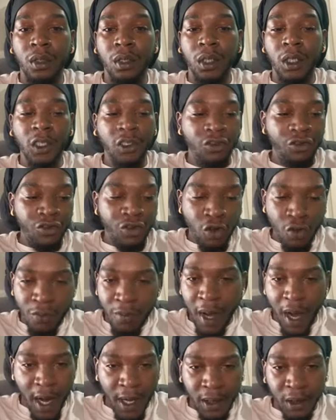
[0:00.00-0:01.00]
And nobody,
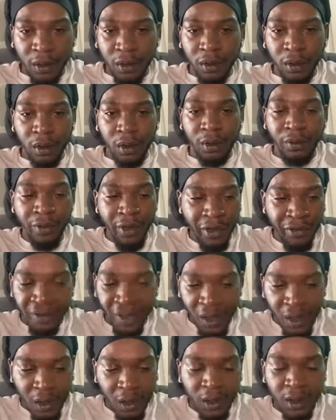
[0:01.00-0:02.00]

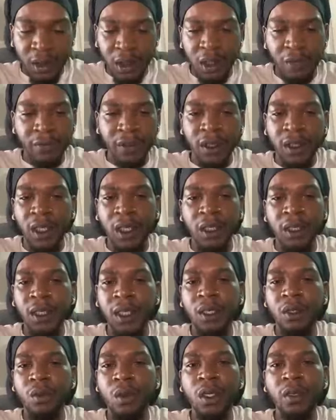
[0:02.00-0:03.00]
nothing could ever take that
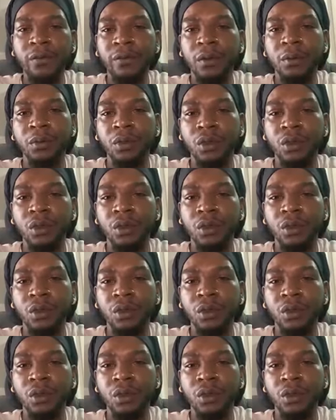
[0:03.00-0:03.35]
away from